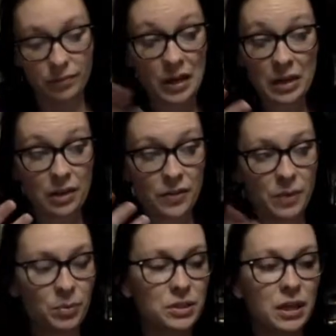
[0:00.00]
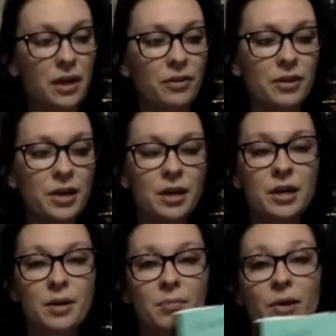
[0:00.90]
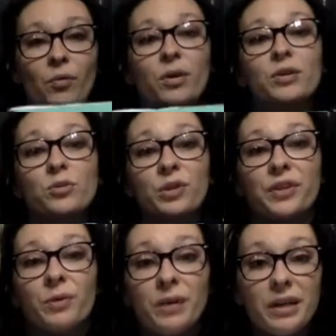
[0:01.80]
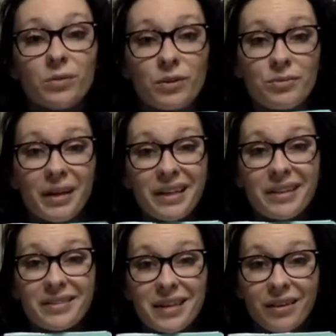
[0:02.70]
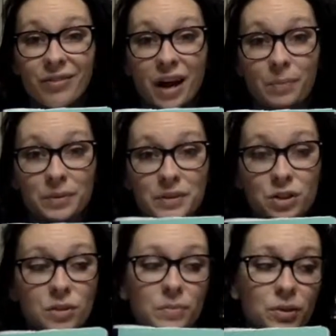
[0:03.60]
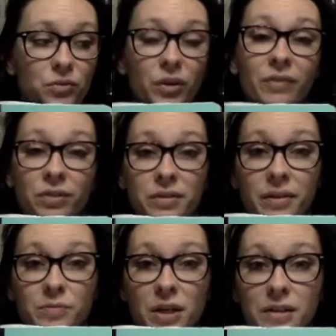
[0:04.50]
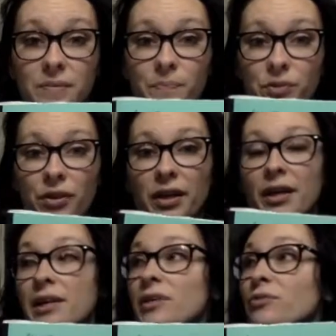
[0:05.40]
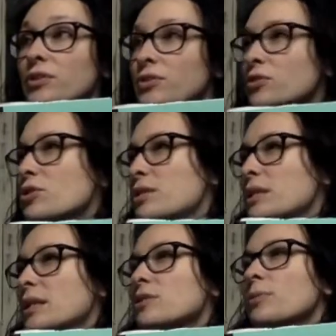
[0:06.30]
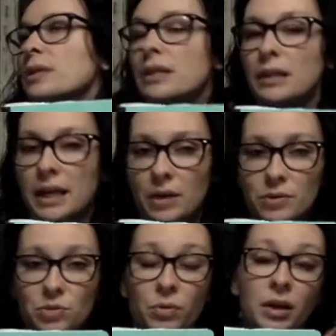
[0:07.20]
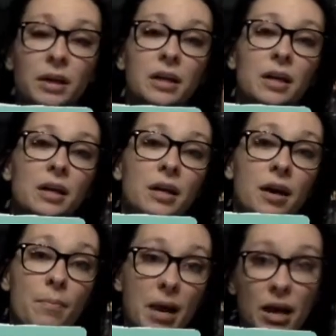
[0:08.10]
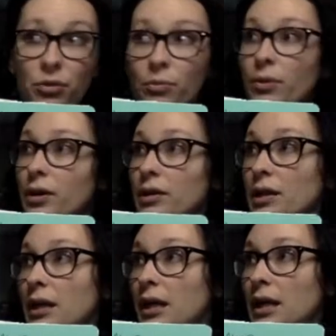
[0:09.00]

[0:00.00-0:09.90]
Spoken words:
thing that they put together. But one cool thing we did was my kids have composition books for every subject. So they have a social studies one, a language one, a math one,